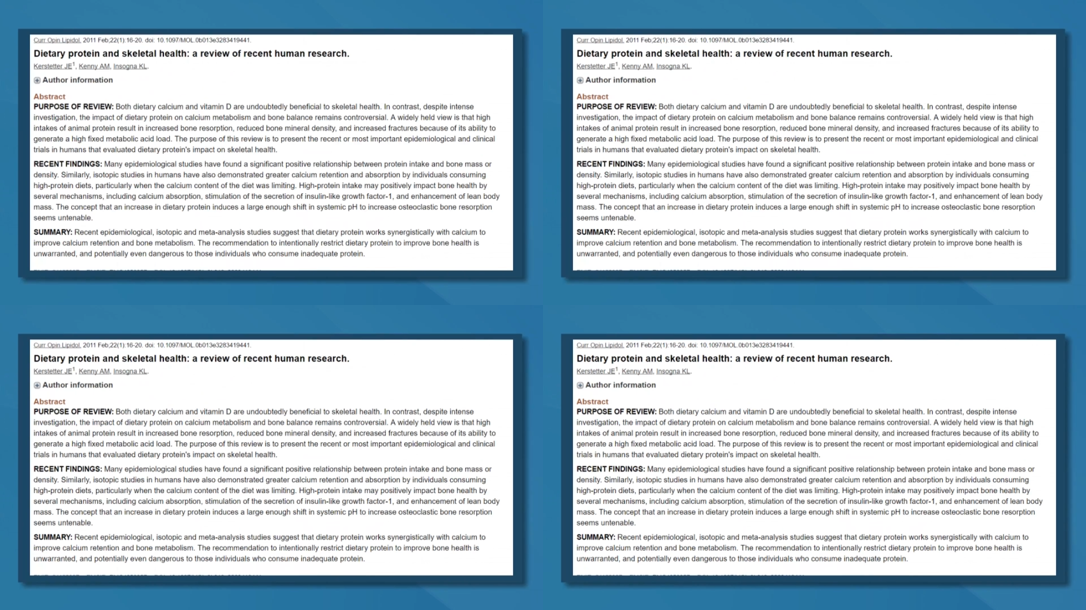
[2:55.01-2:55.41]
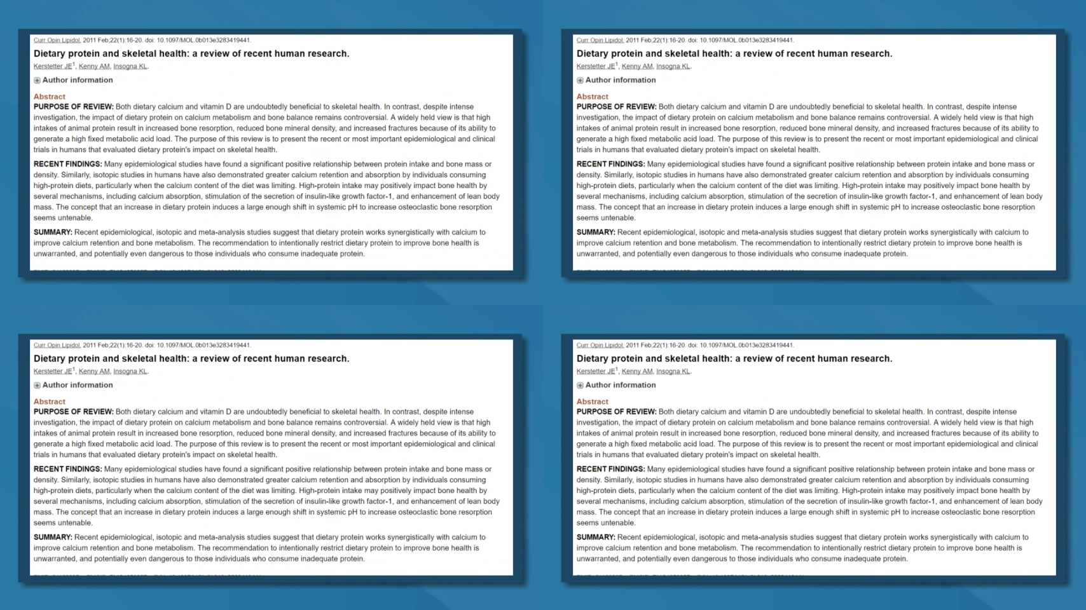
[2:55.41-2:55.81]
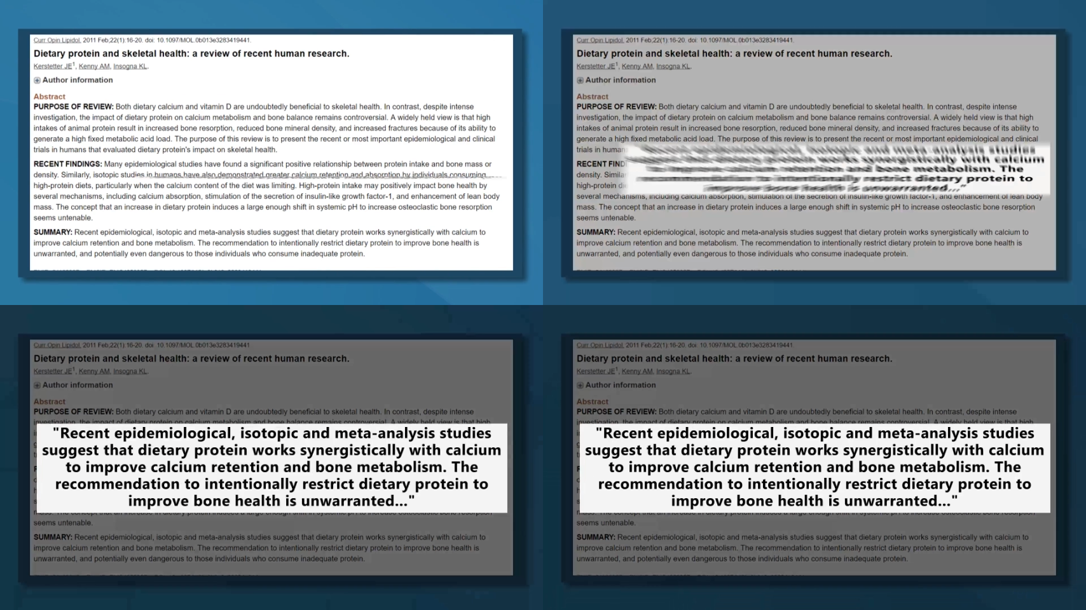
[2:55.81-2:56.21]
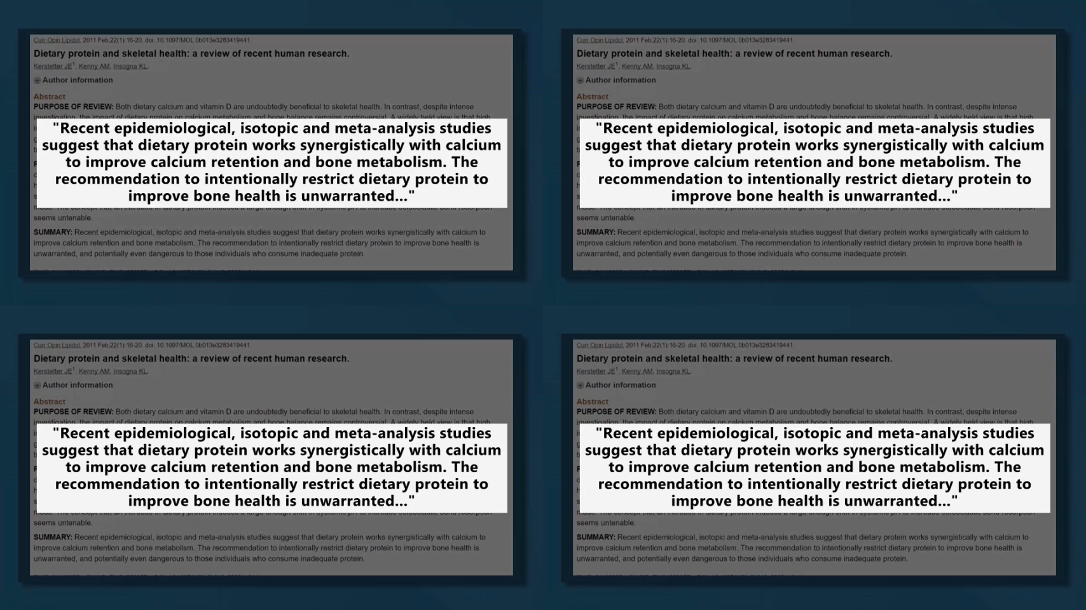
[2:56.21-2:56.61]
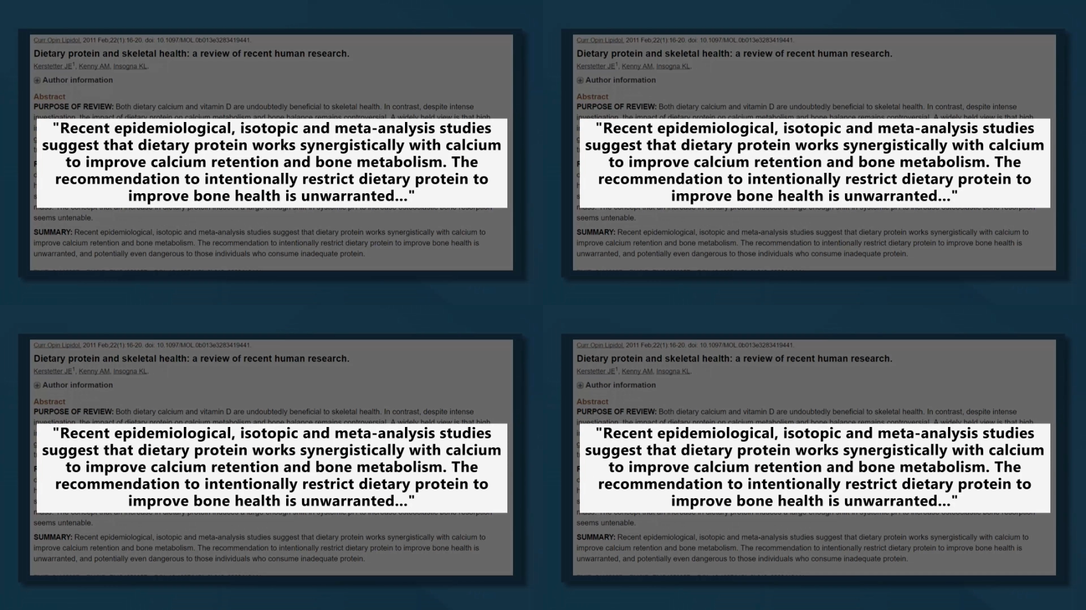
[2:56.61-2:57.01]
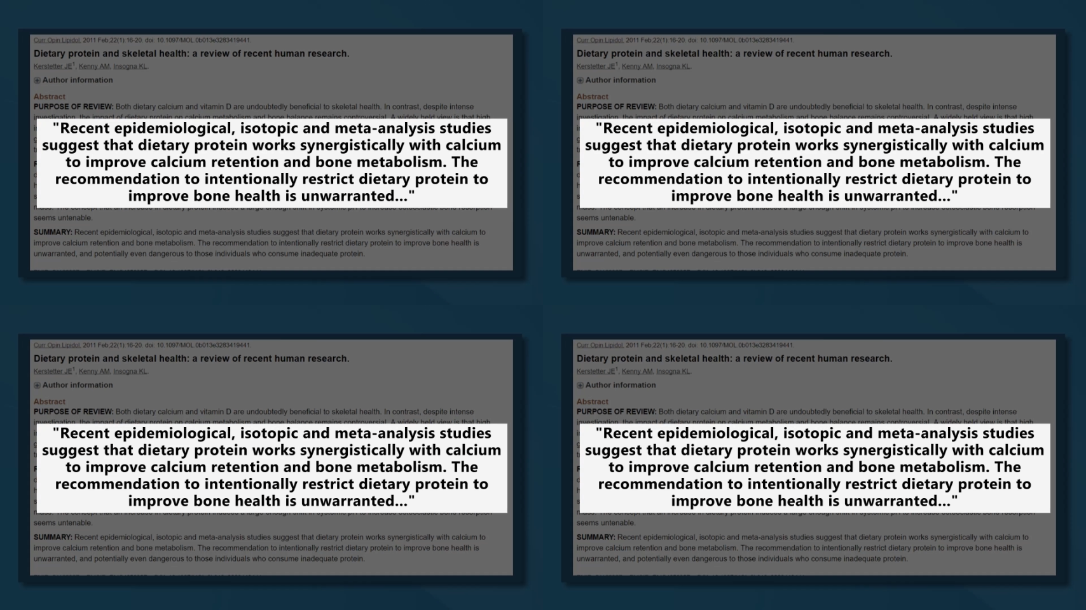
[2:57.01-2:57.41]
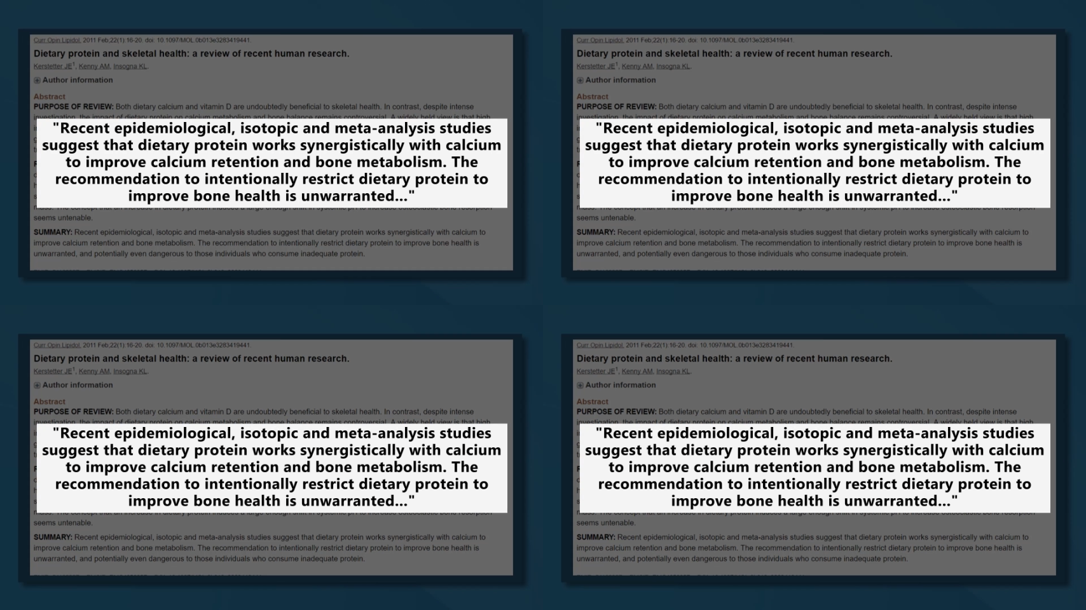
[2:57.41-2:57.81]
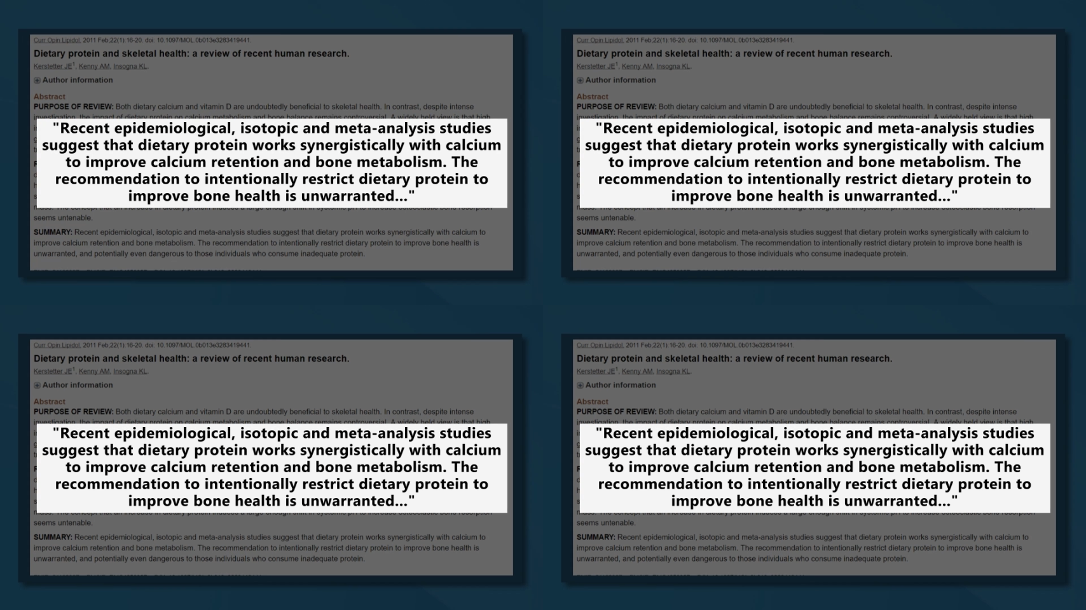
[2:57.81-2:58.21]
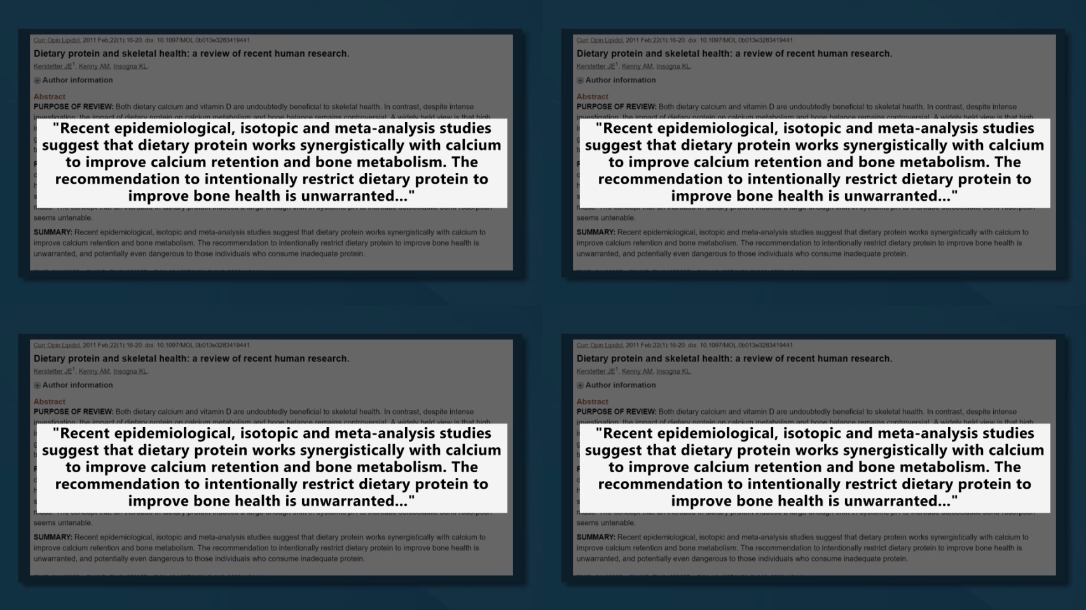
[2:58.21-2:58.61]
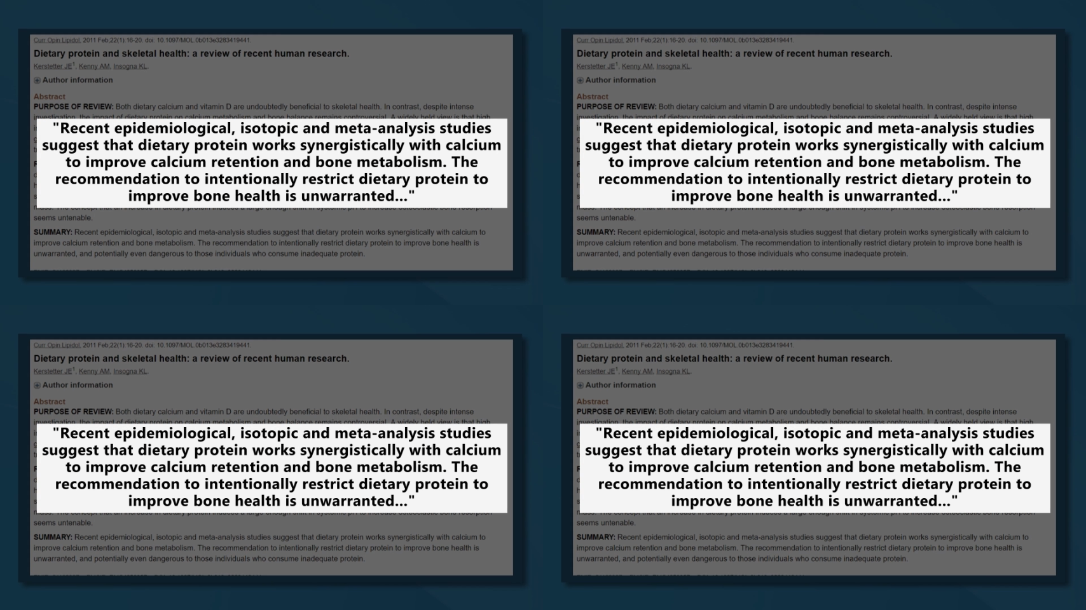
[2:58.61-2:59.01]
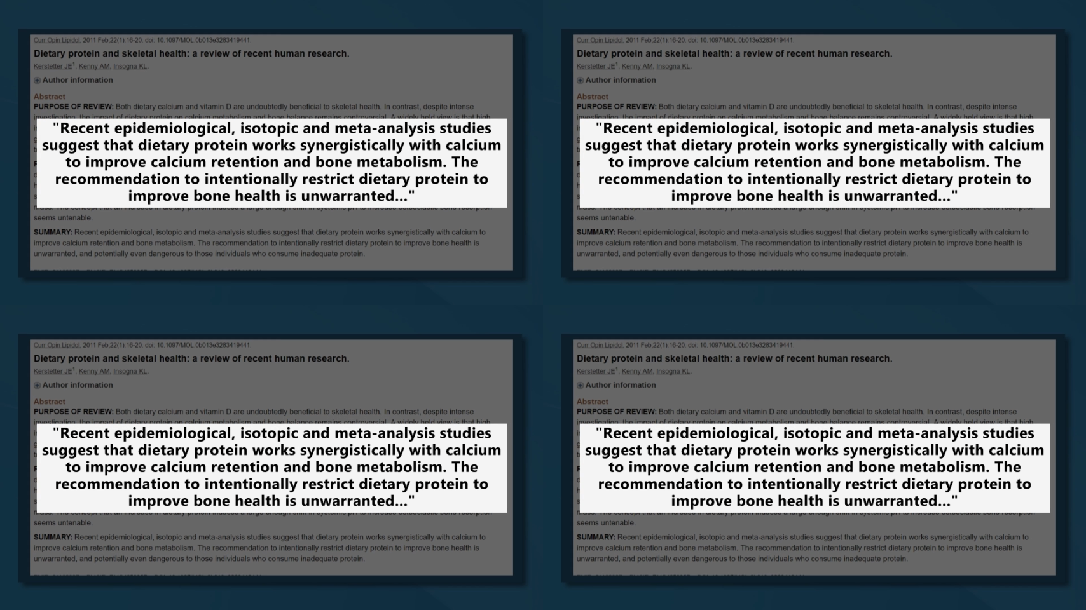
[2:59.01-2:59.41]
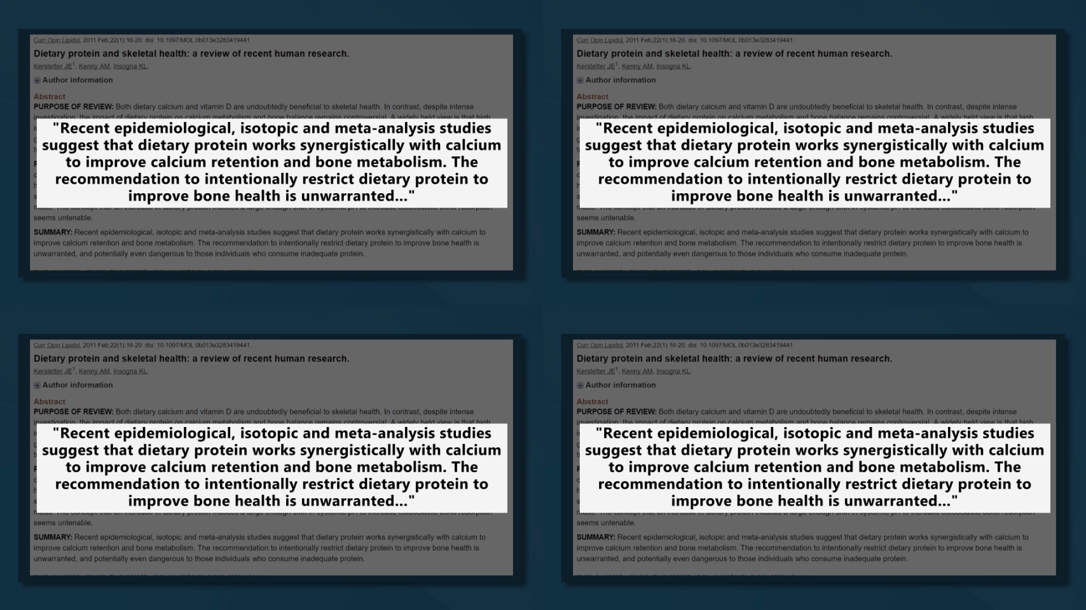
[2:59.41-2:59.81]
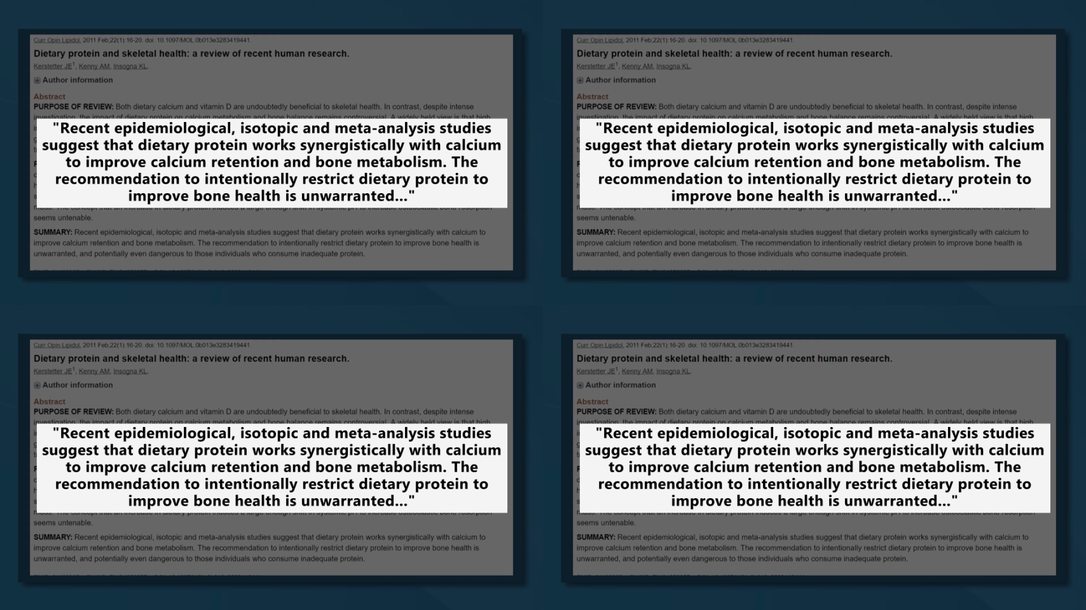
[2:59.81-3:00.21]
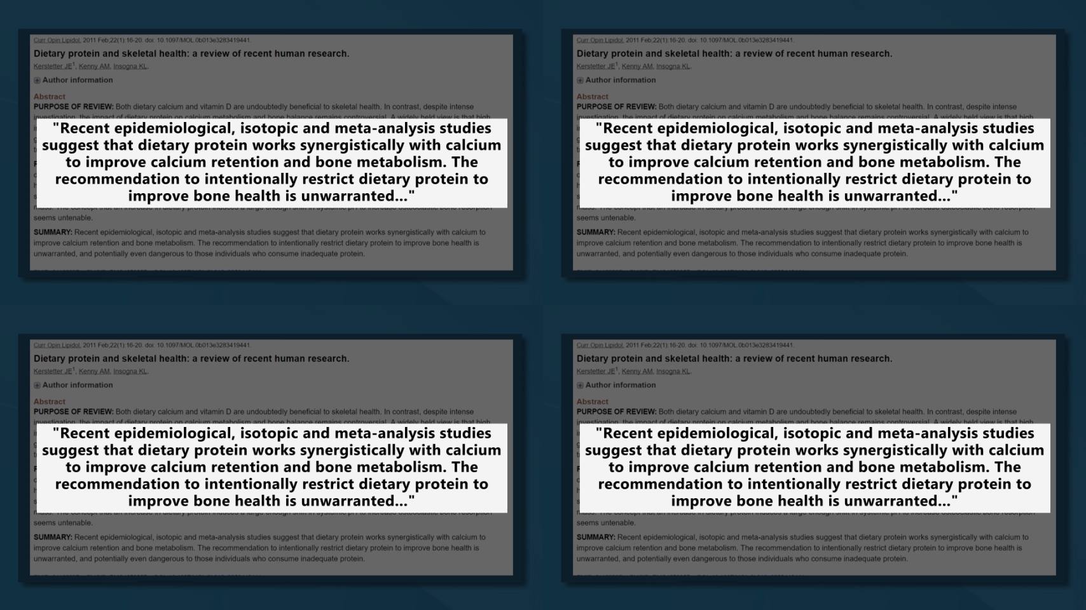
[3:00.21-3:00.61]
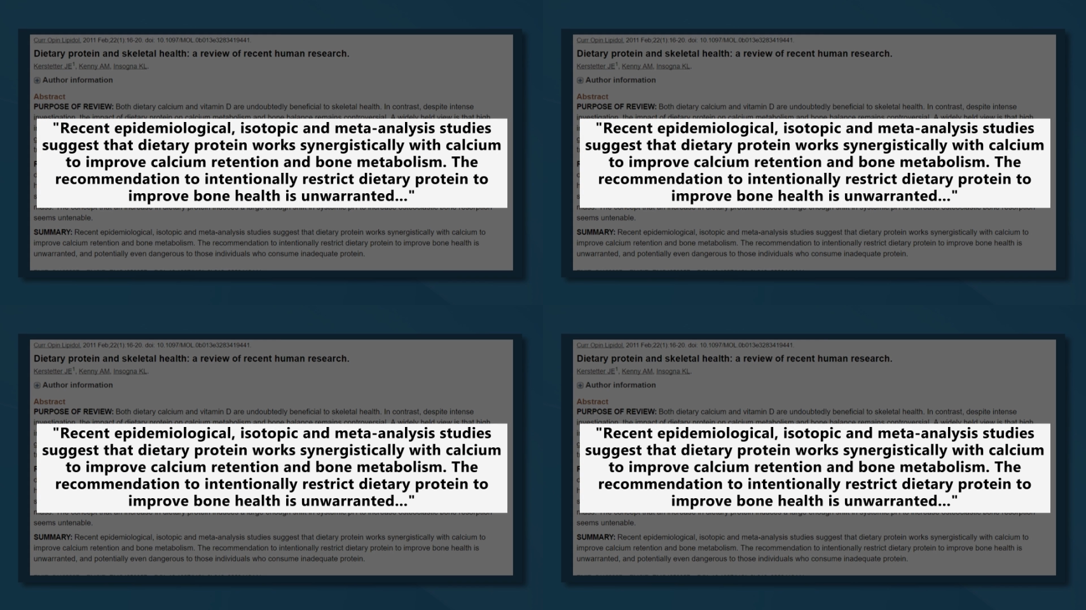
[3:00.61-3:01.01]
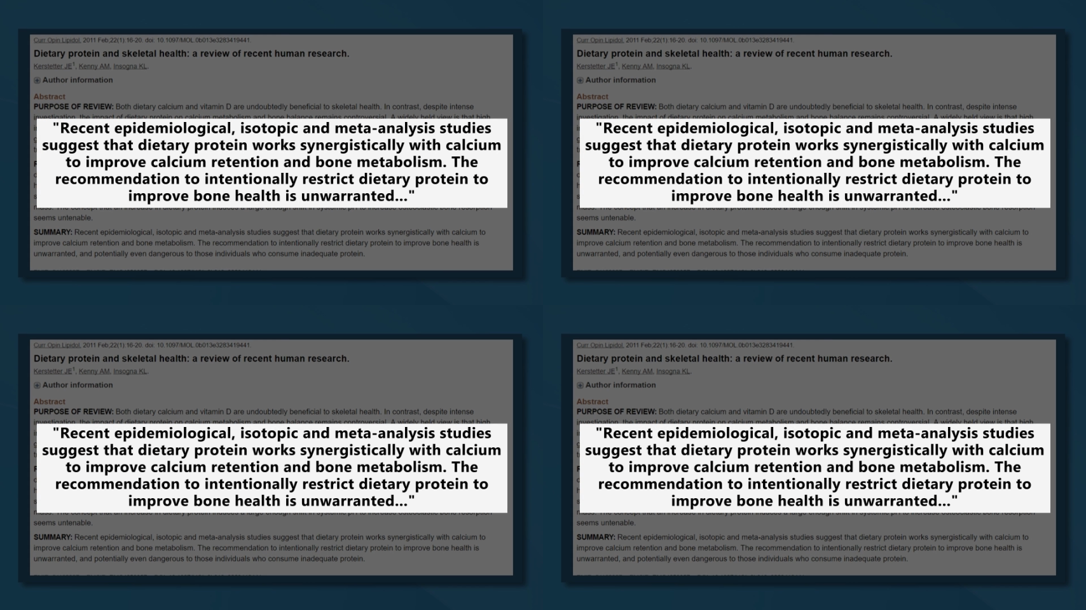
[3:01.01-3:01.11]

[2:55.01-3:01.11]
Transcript: No face is visible, so there are no lips to read.